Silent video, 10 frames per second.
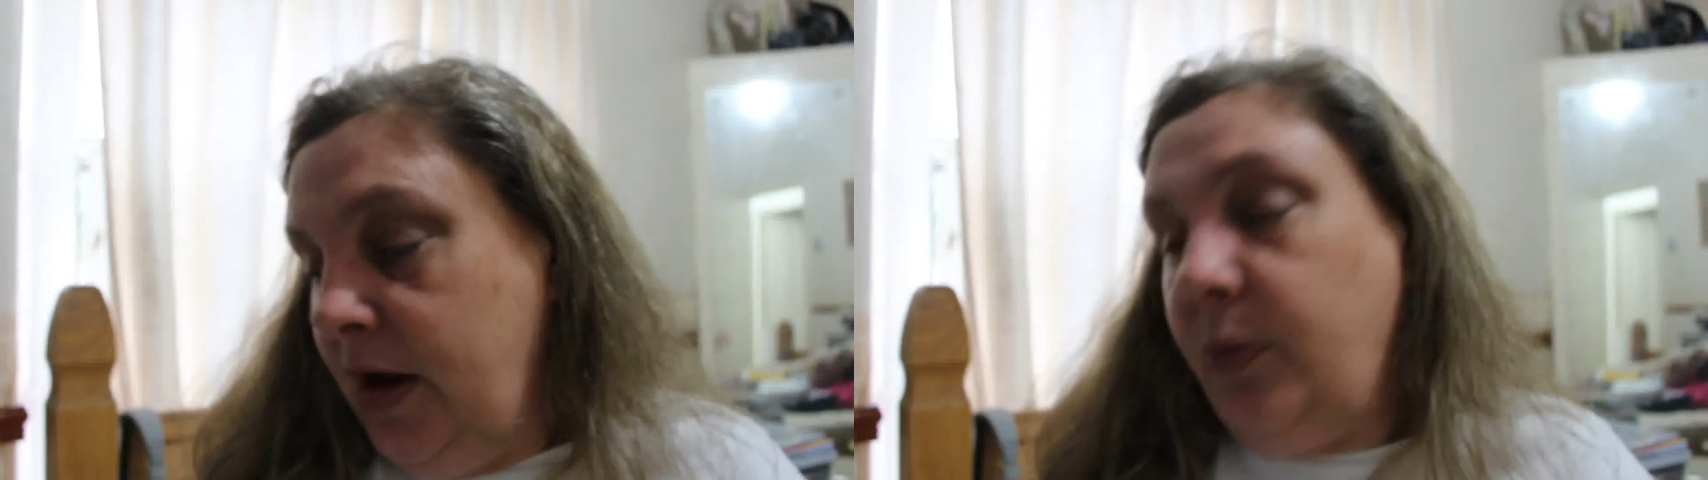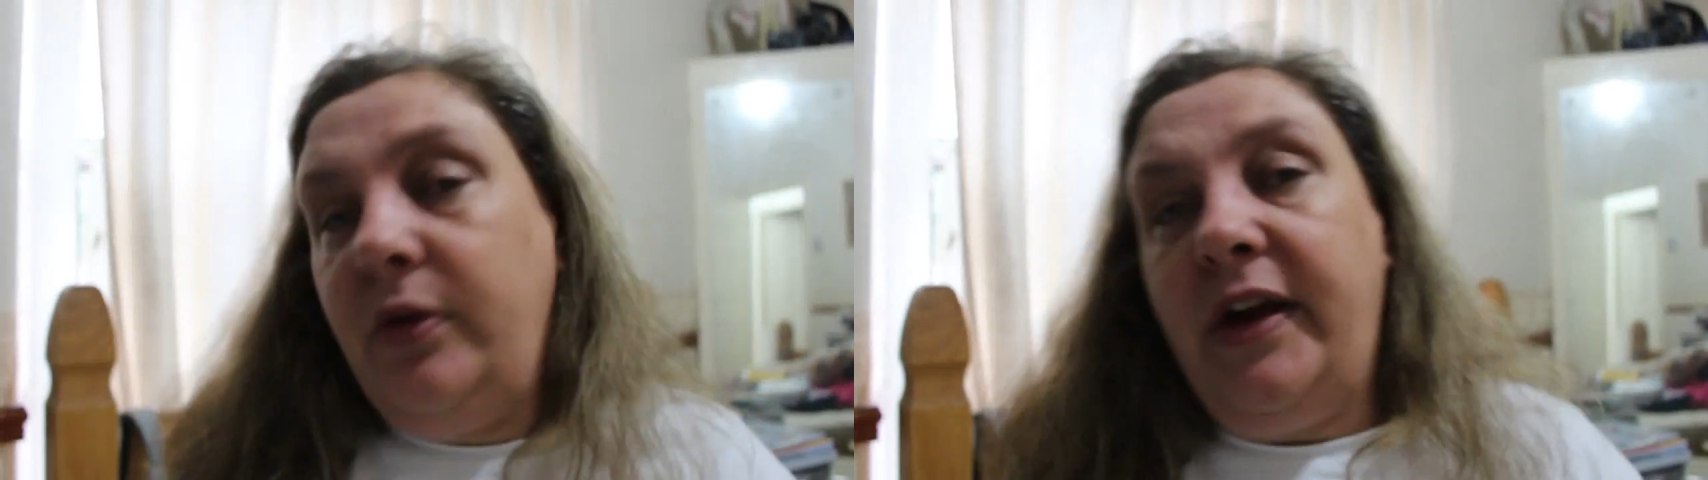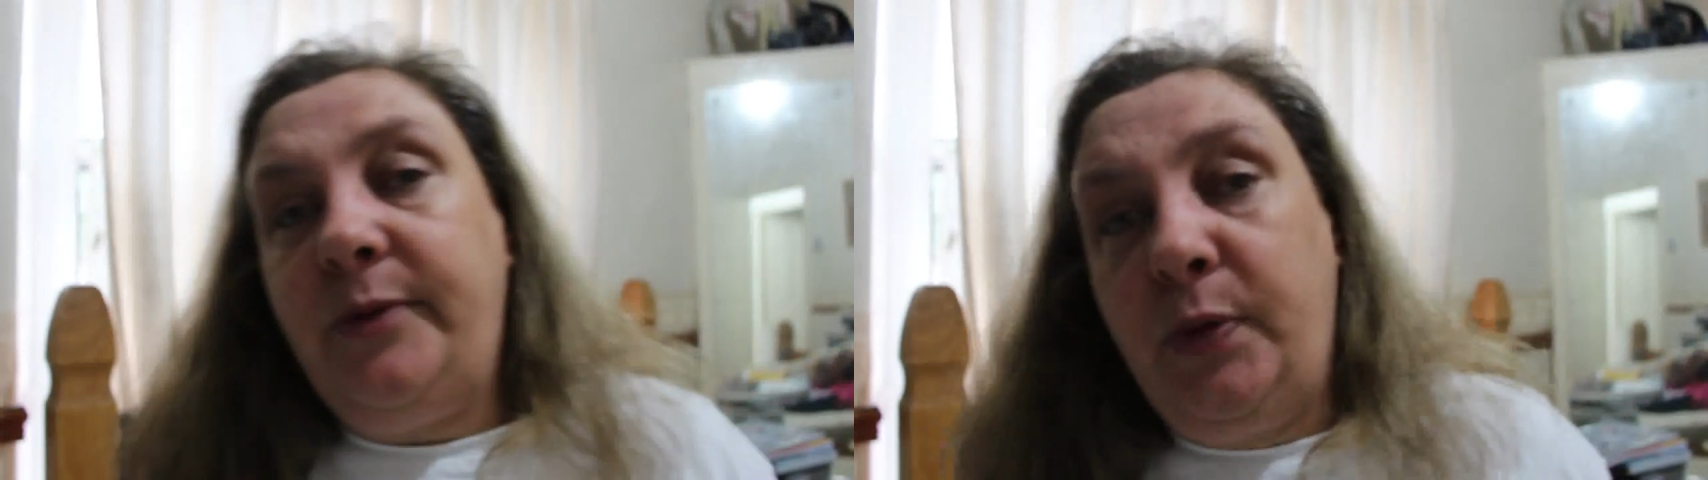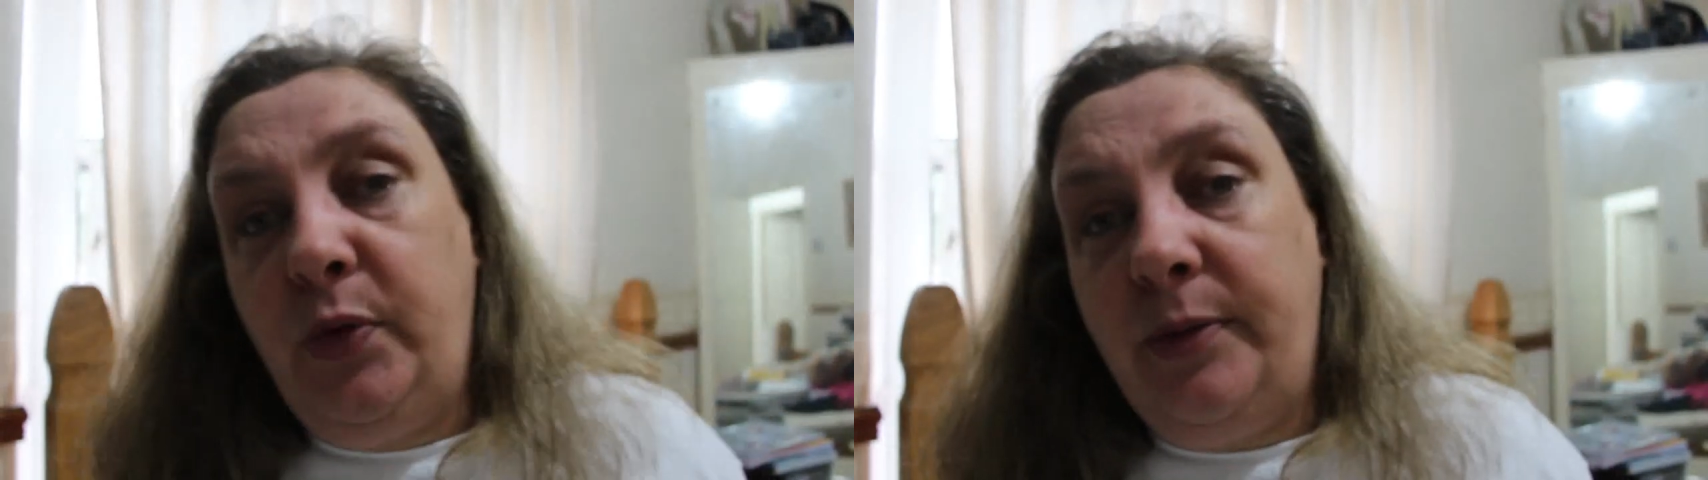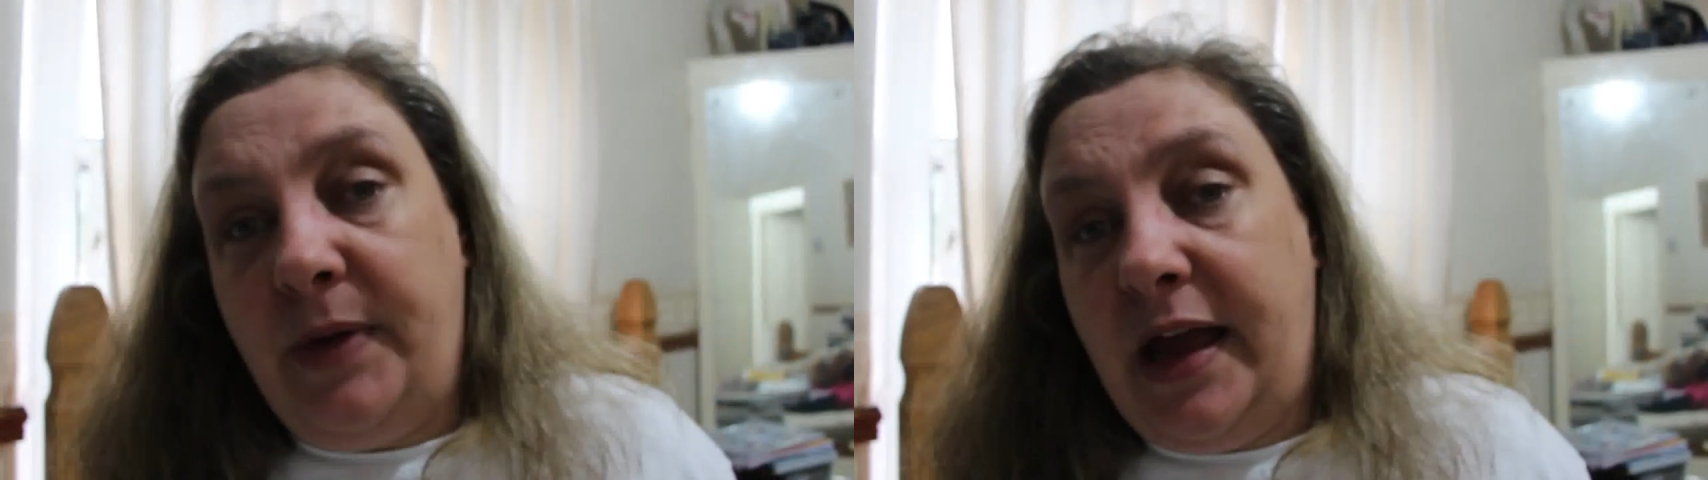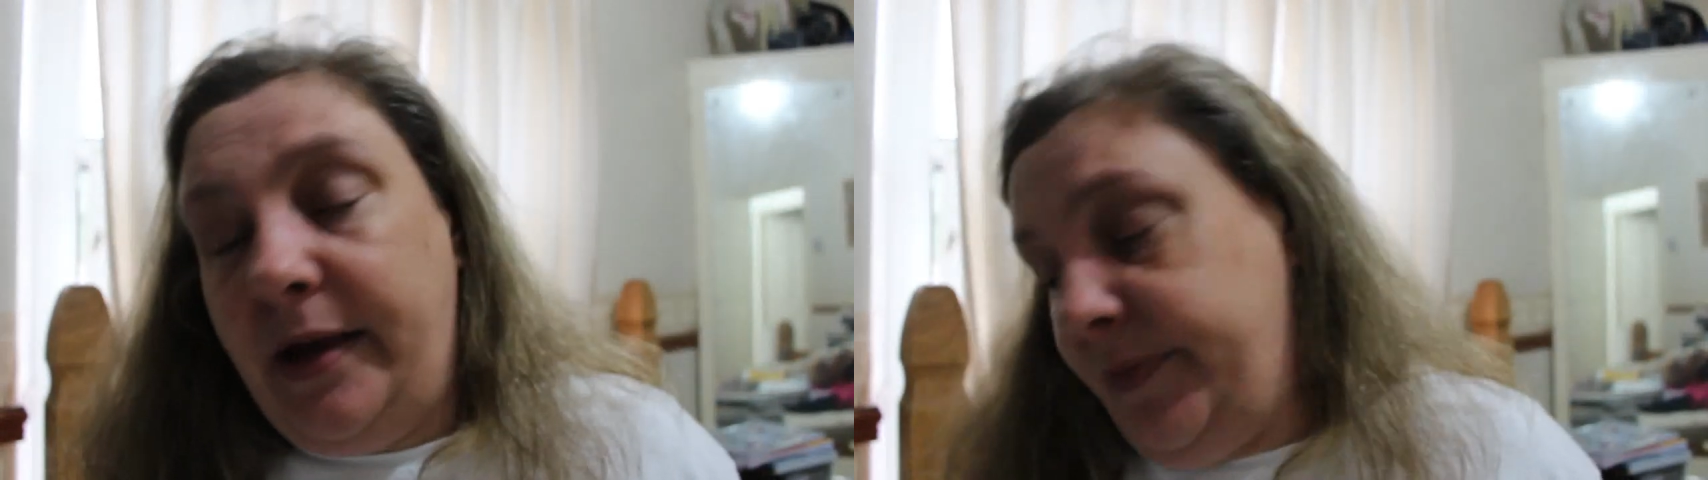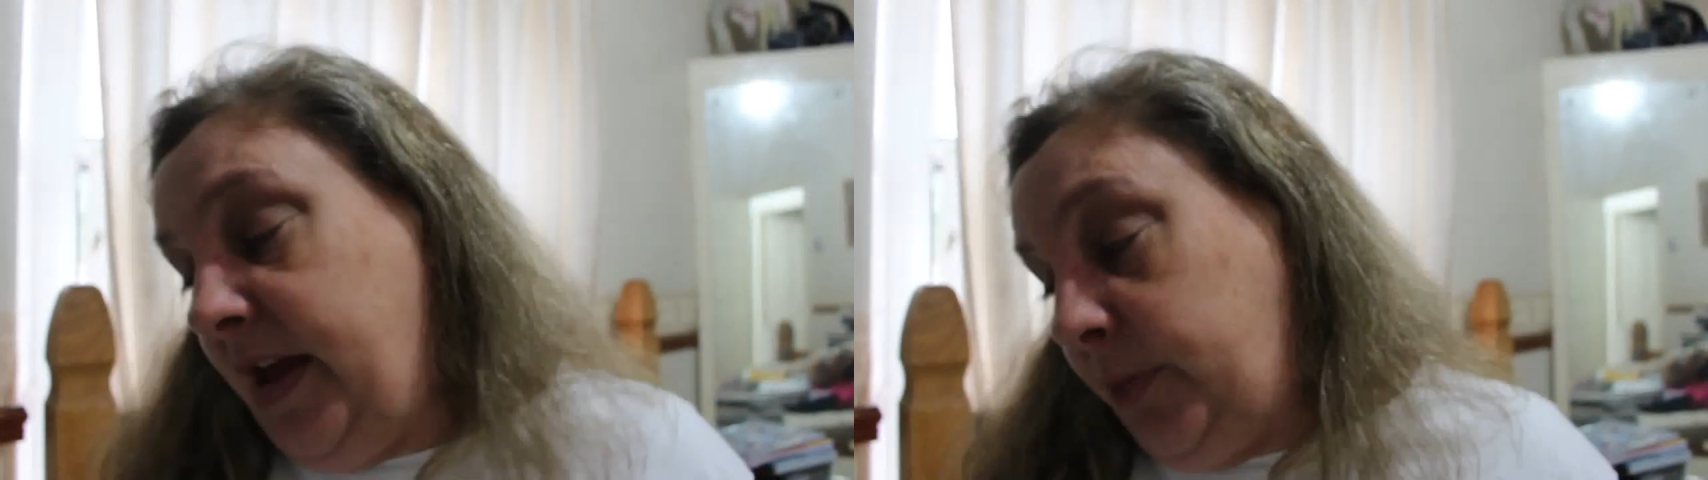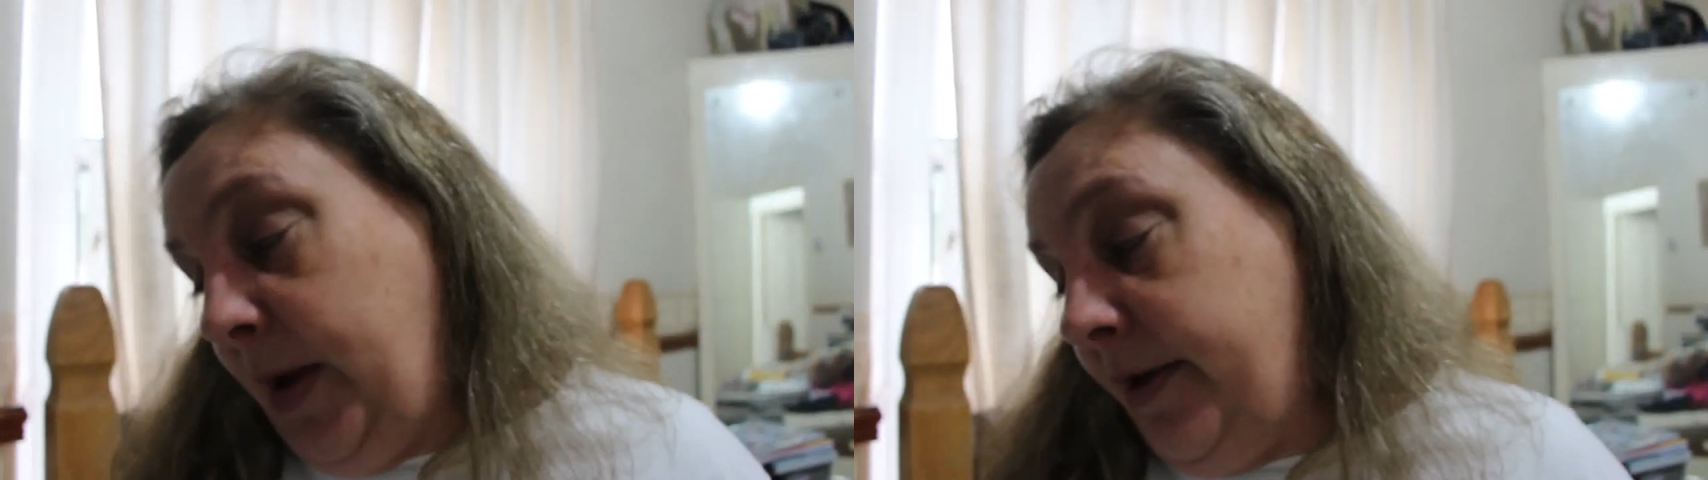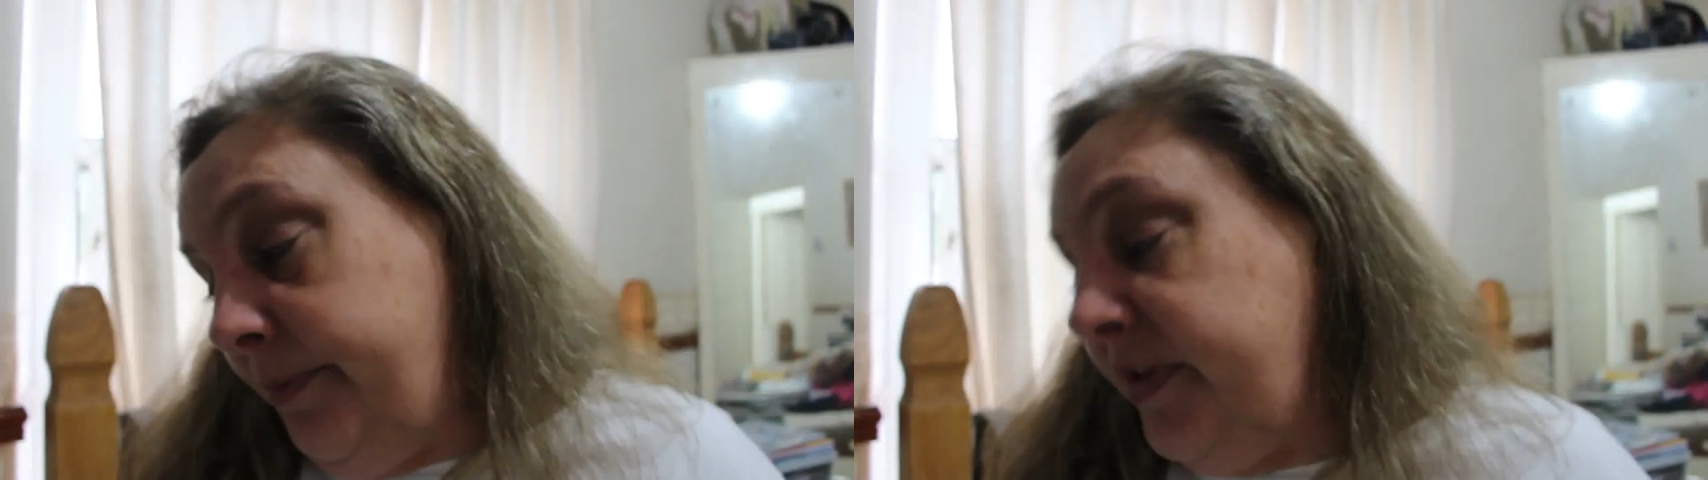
We read Boogie Bear as well.